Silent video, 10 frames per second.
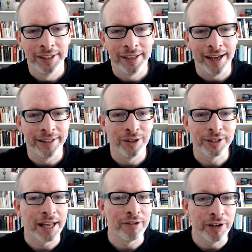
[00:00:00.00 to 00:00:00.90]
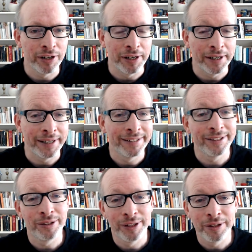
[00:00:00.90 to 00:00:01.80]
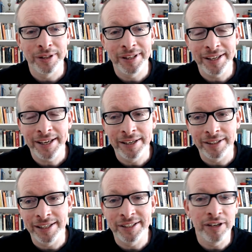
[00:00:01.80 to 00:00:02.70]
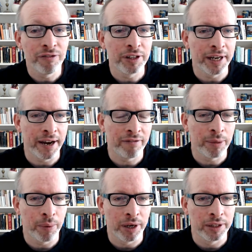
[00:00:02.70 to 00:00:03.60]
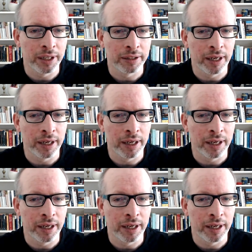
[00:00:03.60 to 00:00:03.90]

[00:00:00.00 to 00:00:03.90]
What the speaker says: And does that vary? And the thing is, it's different in every project.